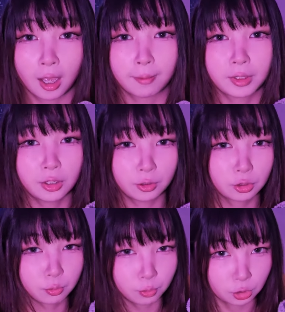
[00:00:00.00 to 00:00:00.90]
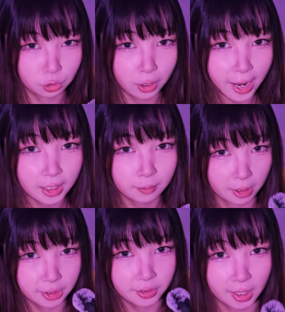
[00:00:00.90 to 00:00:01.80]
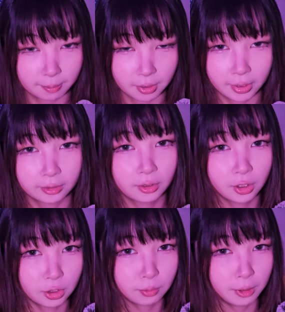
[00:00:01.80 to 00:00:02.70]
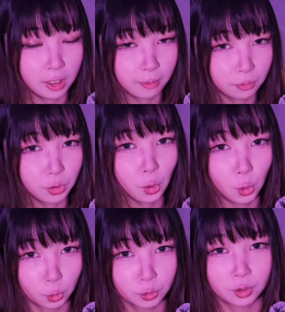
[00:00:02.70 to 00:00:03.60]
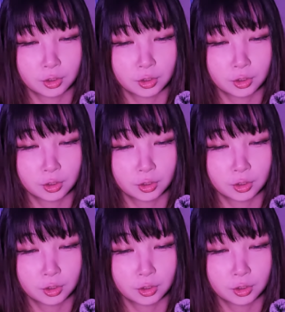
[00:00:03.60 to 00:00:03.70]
I'm here to retract my statement that the Laserspeed M3 holds